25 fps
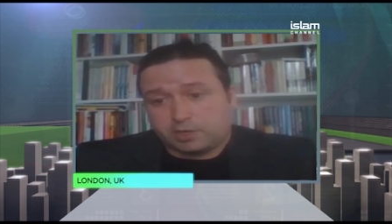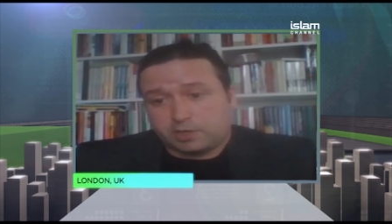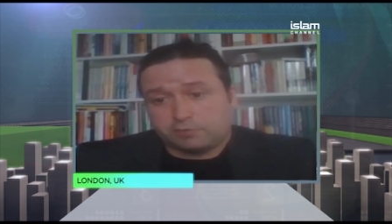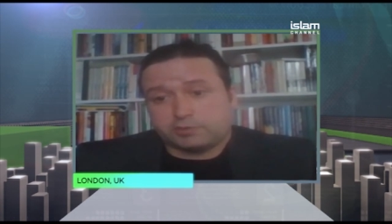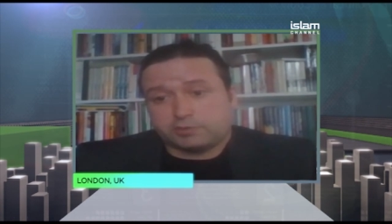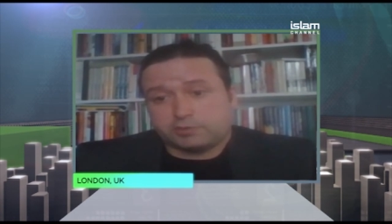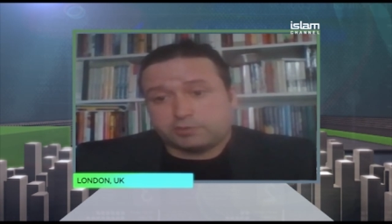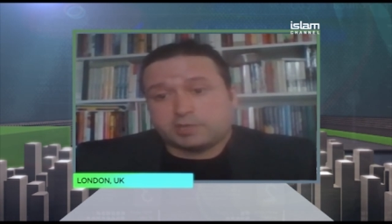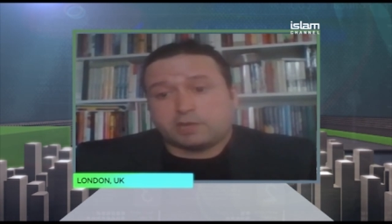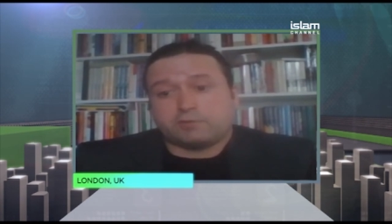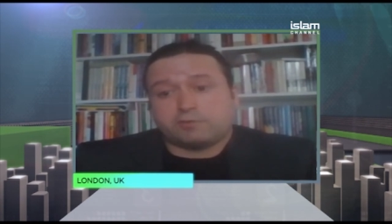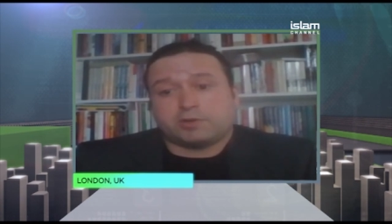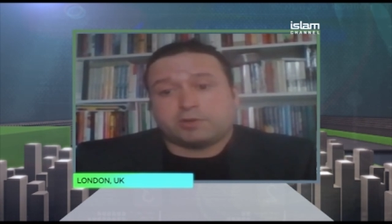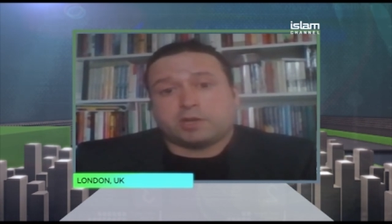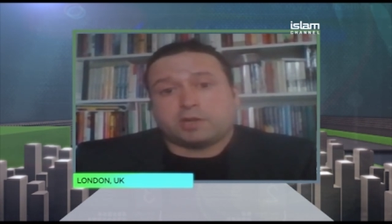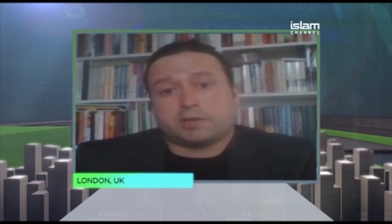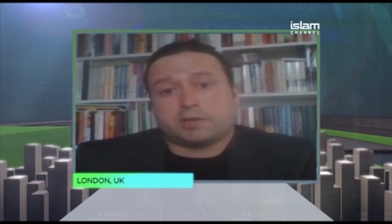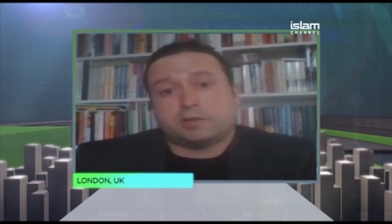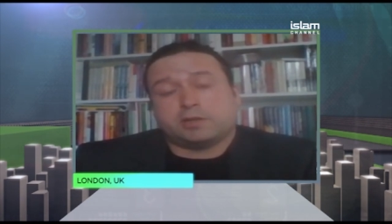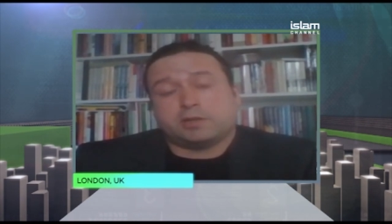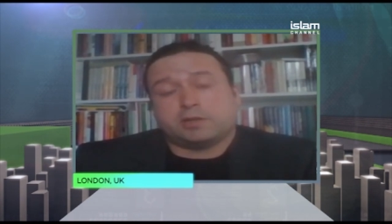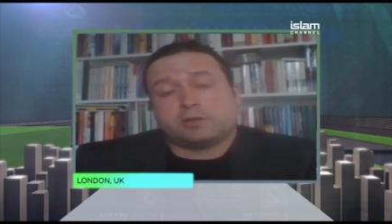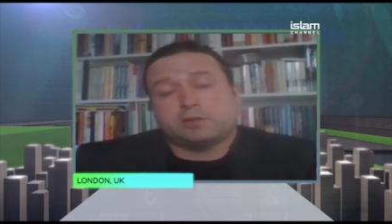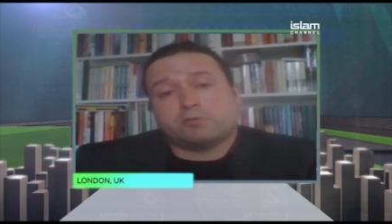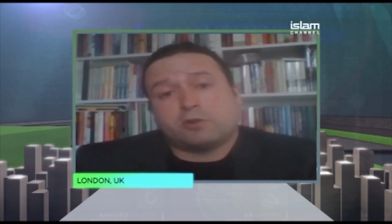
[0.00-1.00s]
countries have relied
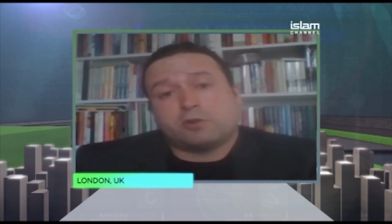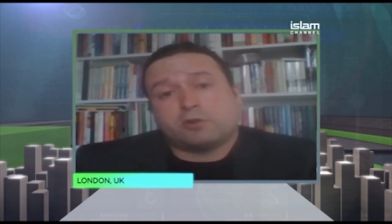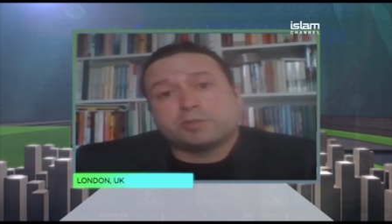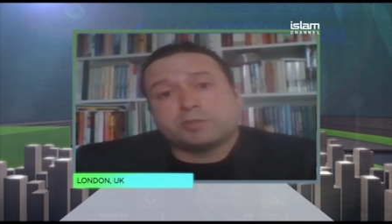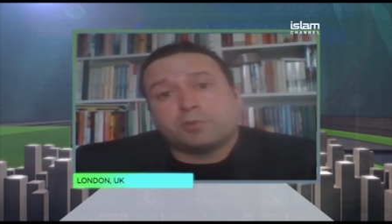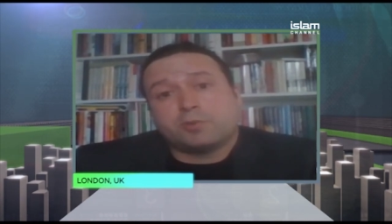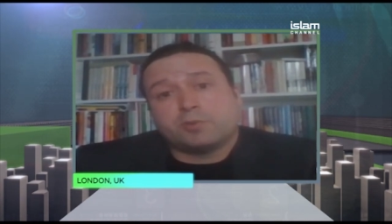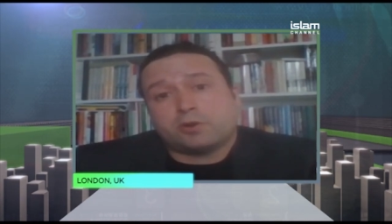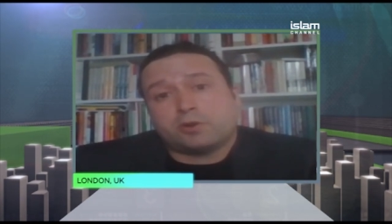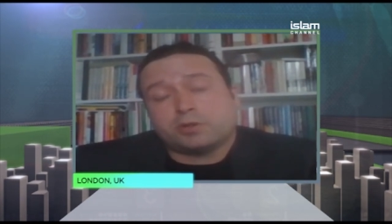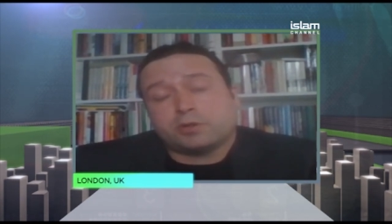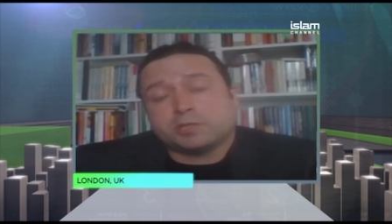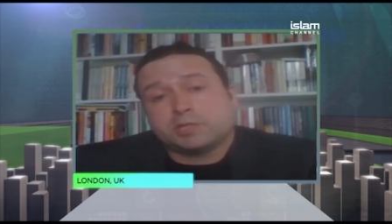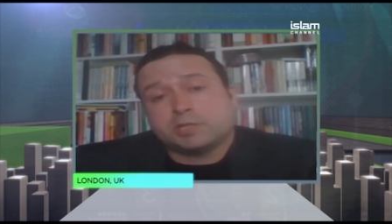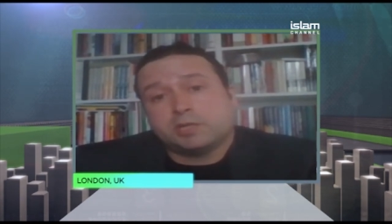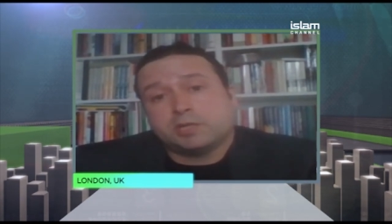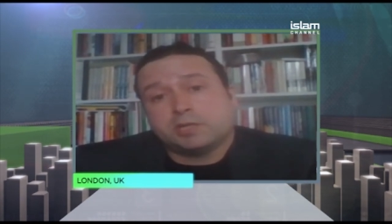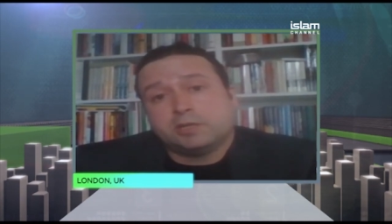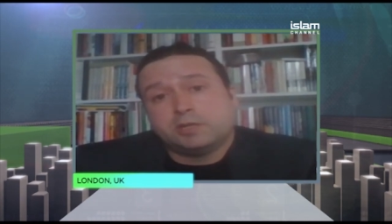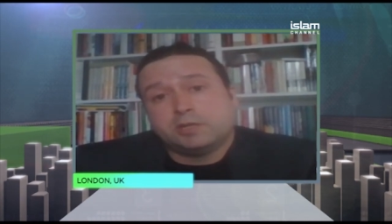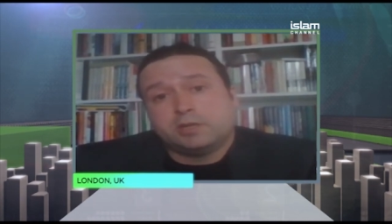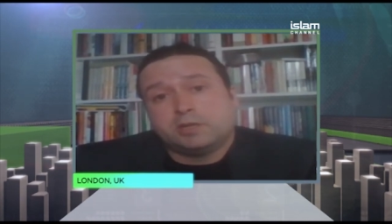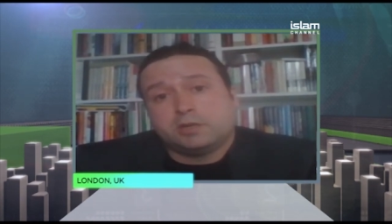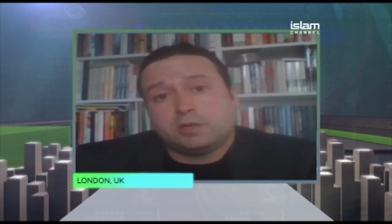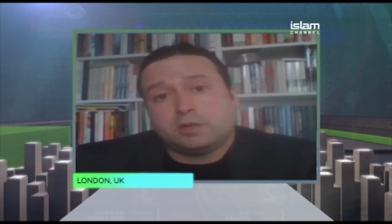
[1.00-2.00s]
in their growth models
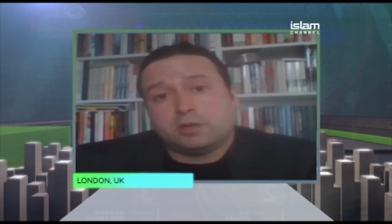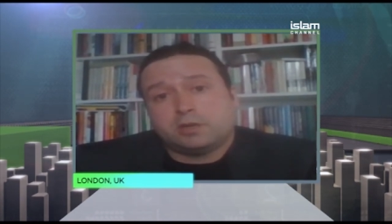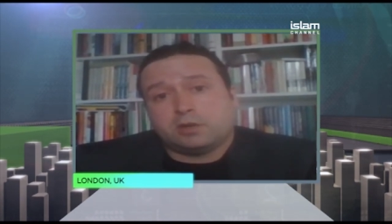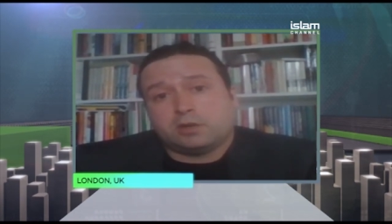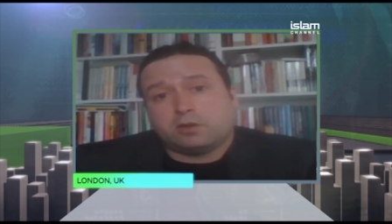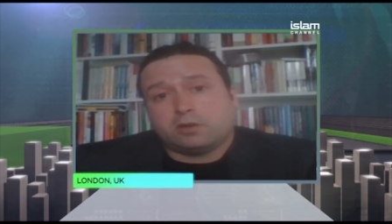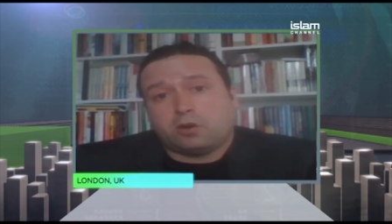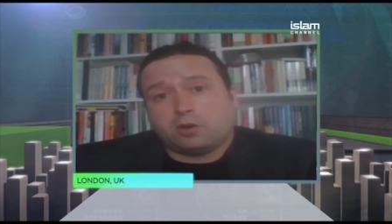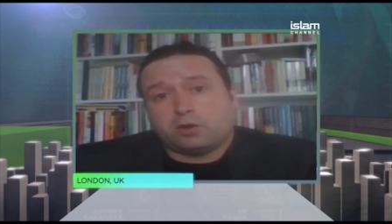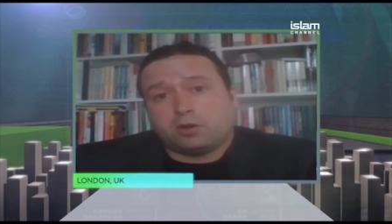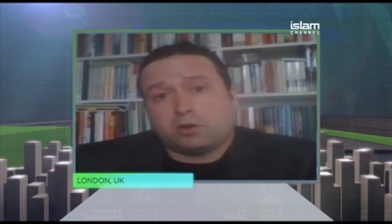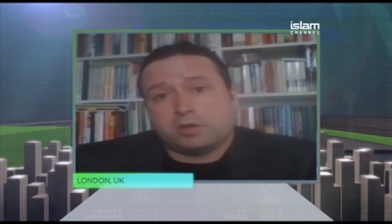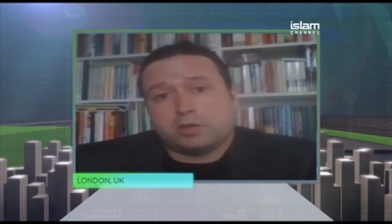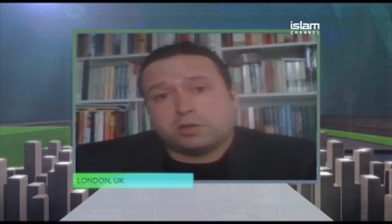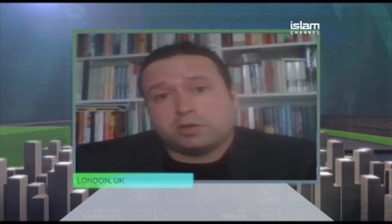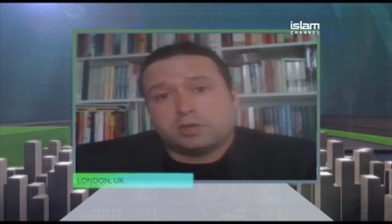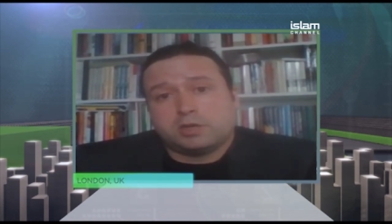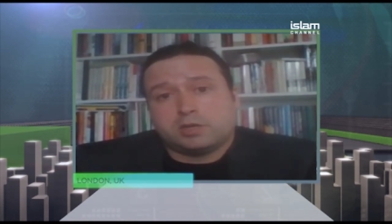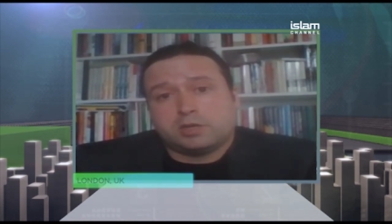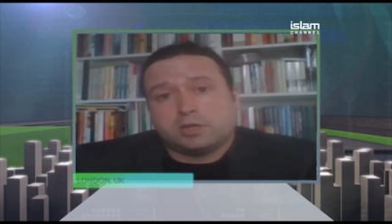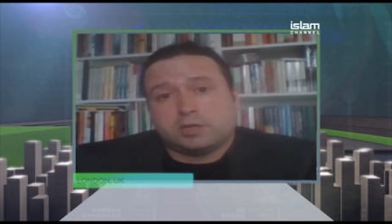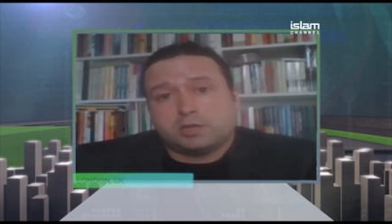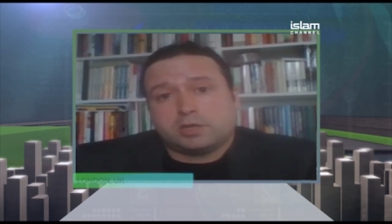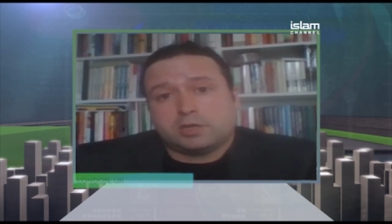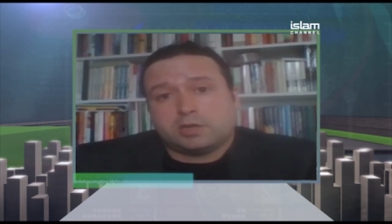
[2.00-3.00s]
uh, on
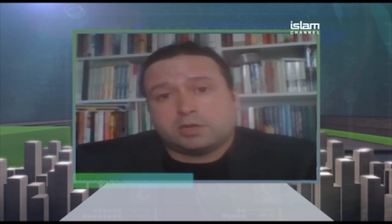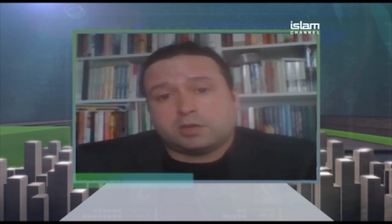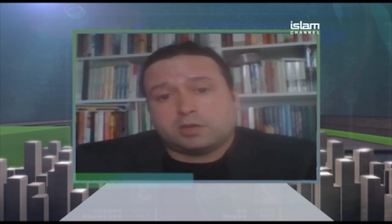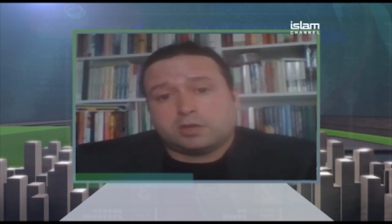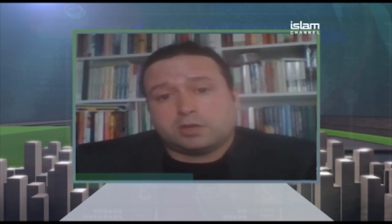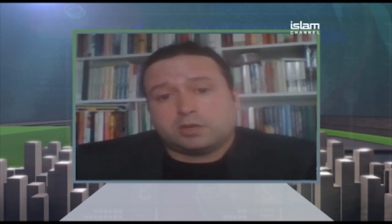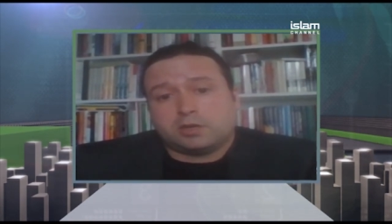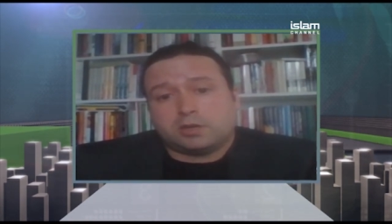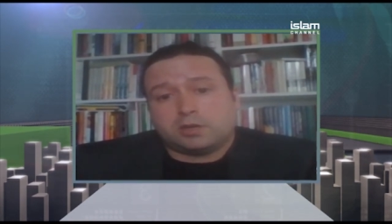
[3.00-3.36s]
uh,